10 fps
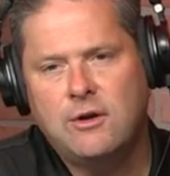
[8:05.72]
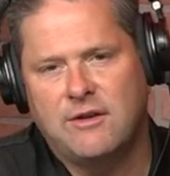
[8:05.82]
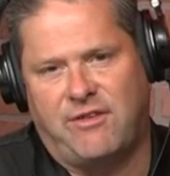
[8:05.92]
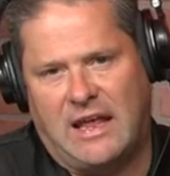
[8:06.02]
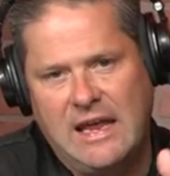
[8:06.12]

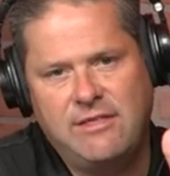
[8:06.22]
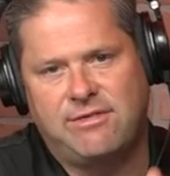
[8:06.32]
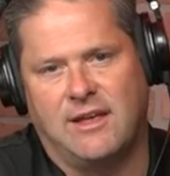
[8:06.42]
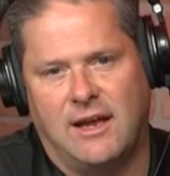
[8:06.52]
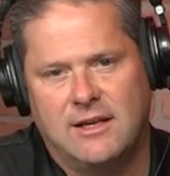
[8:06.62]
if he
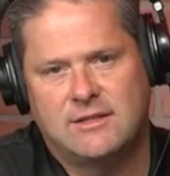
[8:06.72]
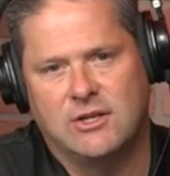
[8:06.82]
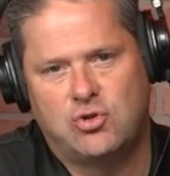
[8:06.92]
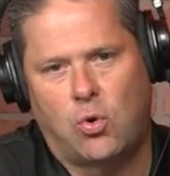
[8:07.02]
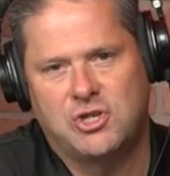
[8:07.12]
thinks
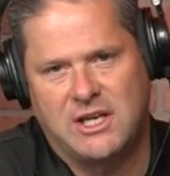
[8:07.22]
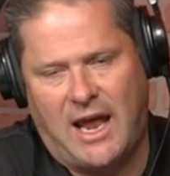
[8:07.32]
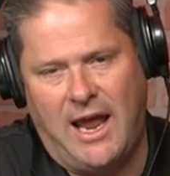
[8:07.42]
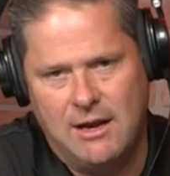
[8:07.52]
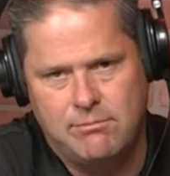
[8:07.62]
that Georgia
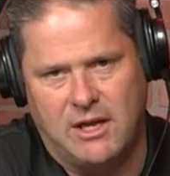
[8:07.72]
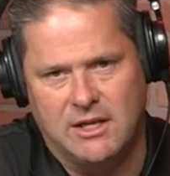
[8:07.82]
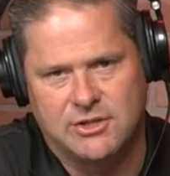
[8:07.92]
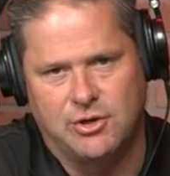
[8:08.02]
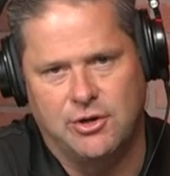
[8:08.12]
can be
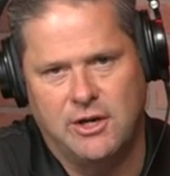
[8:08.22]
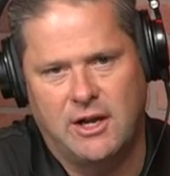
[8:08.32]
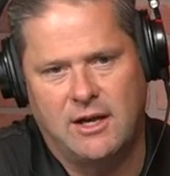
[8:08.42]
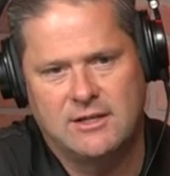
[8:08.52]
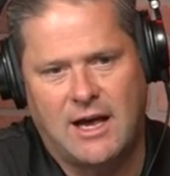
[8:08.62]
as good
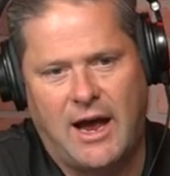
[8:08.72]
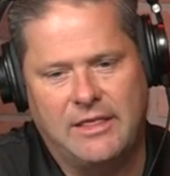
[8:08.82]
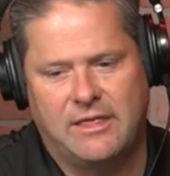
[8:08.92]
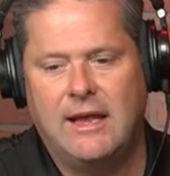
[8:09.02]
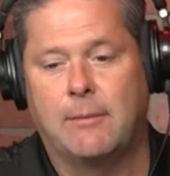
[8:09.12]
as I
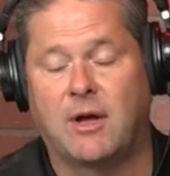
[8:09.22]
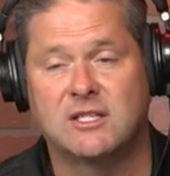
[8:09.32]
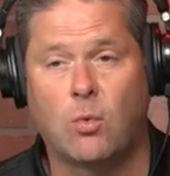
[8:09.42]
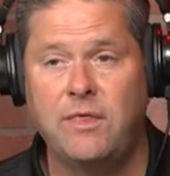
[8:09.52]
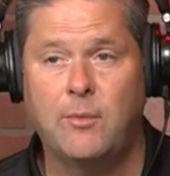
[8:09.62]
think. Because
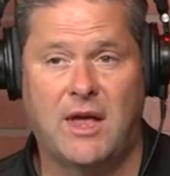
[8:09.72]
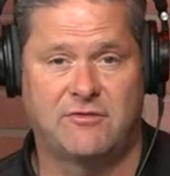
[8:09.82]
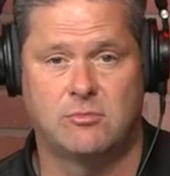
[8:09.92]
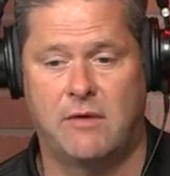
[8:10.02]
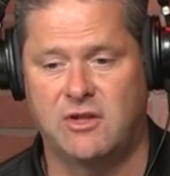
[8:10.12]
the one thing we have
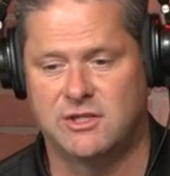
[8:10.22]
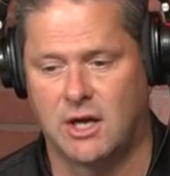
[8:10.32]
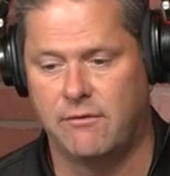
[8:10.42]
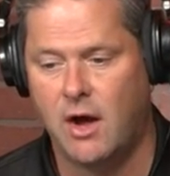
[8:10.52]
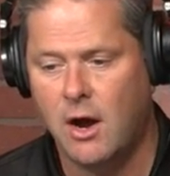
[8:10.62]
some evidence
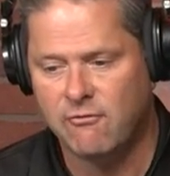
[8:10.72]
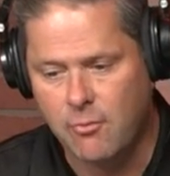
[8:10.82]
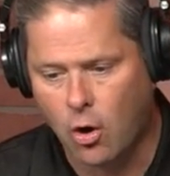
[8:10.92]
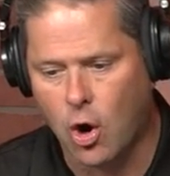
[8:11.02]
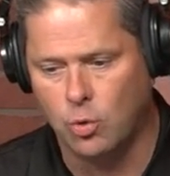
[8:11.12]
of
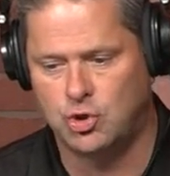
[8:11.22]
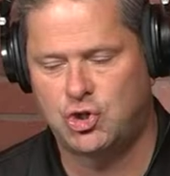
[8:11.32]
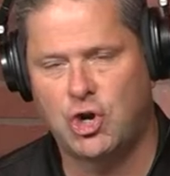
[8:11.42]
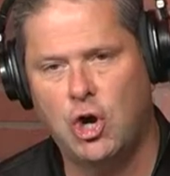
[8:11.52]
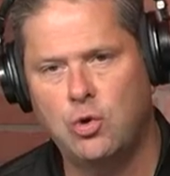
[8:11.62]
from our own
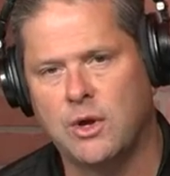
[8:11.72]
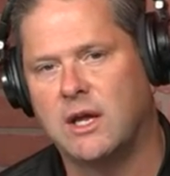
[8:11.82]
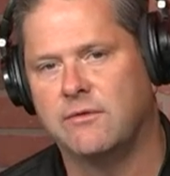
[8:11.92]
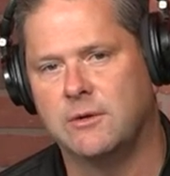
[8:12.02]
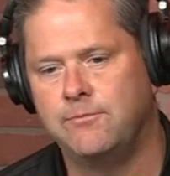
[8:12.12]
show
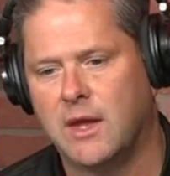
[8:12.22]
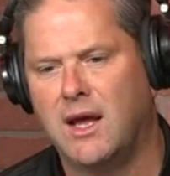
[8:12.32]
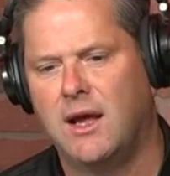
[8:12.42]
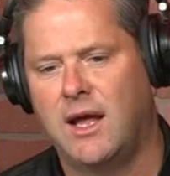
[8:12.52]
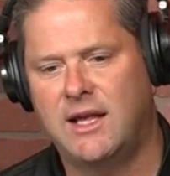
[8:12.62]
even
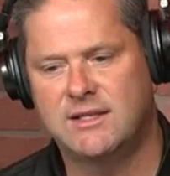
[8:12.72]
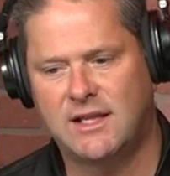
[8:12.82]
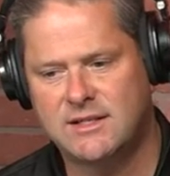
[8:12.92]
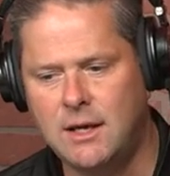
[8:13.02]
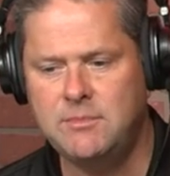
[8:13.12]
is
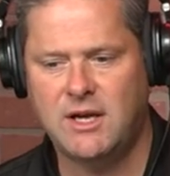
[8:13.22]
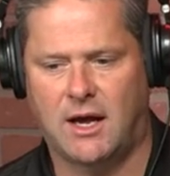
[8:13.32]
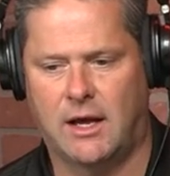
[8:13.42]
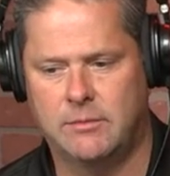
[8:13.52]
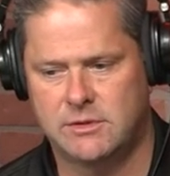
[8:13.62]
that
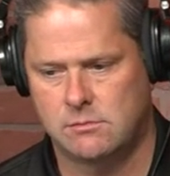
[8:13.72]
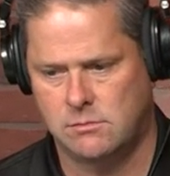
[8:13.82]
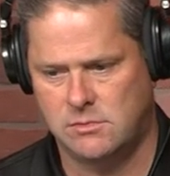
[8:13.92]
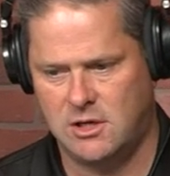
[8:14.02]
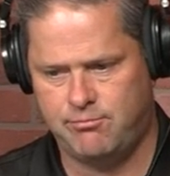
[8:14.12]
sometimes
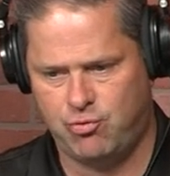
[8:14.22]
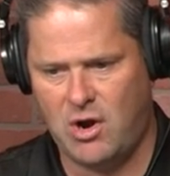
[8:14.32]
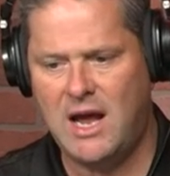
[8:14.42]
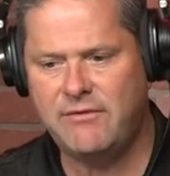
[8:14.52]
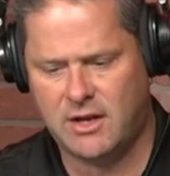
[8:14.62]
the
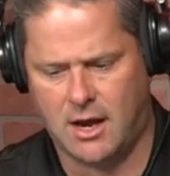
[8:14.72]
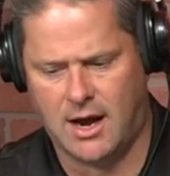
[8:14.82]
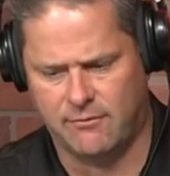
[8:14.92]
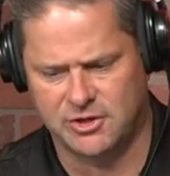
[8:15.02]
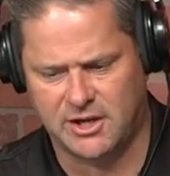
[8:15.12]
private
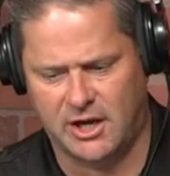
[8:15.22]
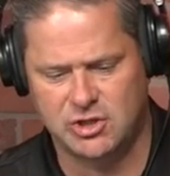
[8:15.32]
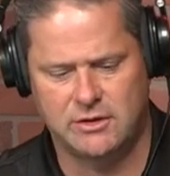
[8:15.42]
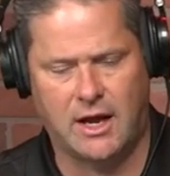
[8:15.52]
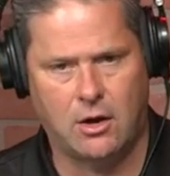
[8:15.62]

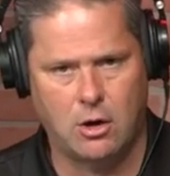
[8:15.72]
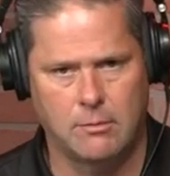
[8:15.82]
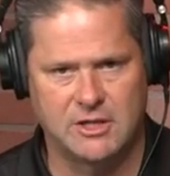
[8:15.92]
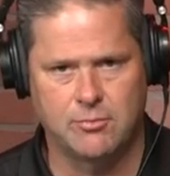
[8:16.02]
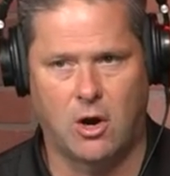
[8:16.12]
conversation that
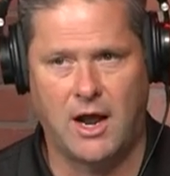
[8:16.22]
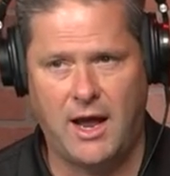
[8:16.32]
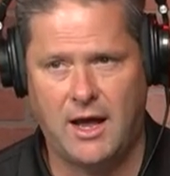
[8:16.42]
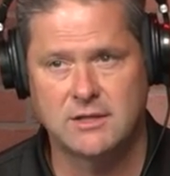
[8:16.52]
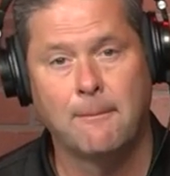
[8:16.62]
Kirby Smart
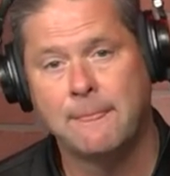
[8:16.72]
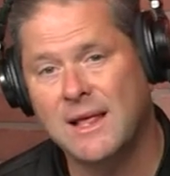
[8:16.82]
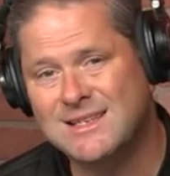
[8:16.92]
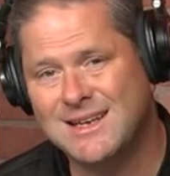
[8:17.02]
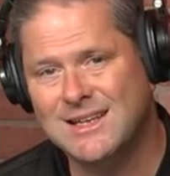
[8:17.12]
has
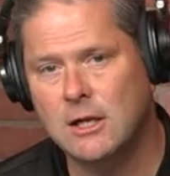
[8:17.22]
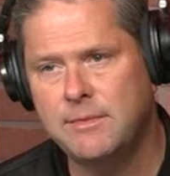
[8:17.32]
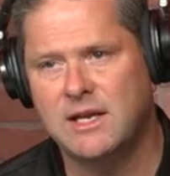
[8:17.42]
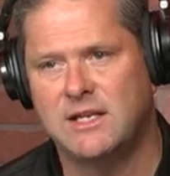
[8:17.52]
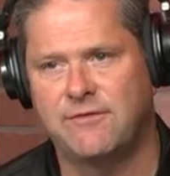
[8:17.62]
is a little
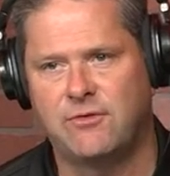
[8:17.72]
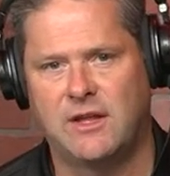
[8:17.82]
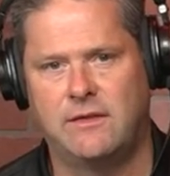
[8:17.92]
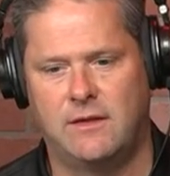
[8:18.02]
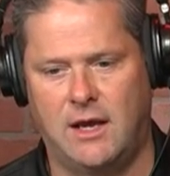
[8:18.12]
bit different
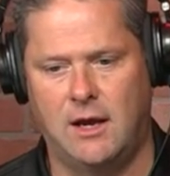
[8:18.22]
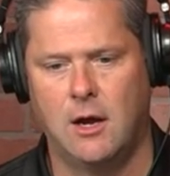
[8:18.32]
than the